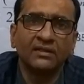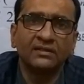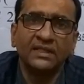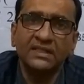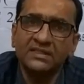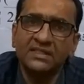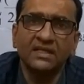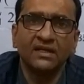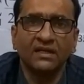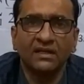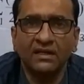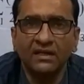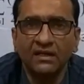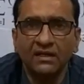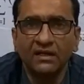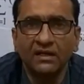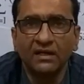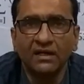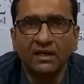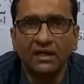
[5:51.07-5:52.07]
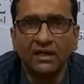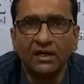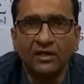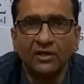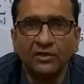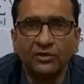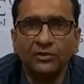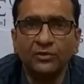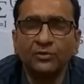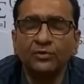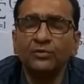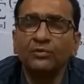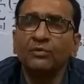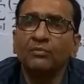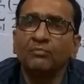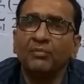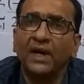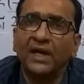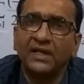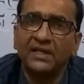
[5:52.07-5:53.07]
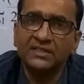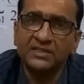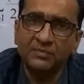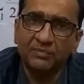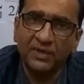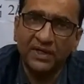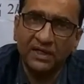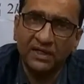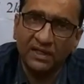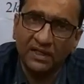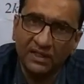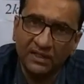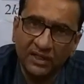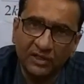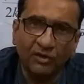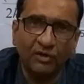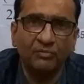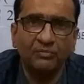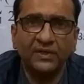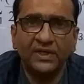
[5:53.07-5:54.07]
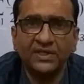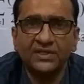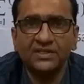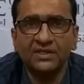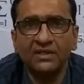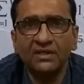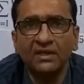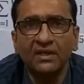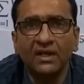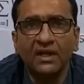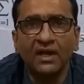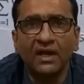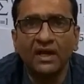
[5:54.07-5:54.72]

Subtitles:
this year you participate in the competition,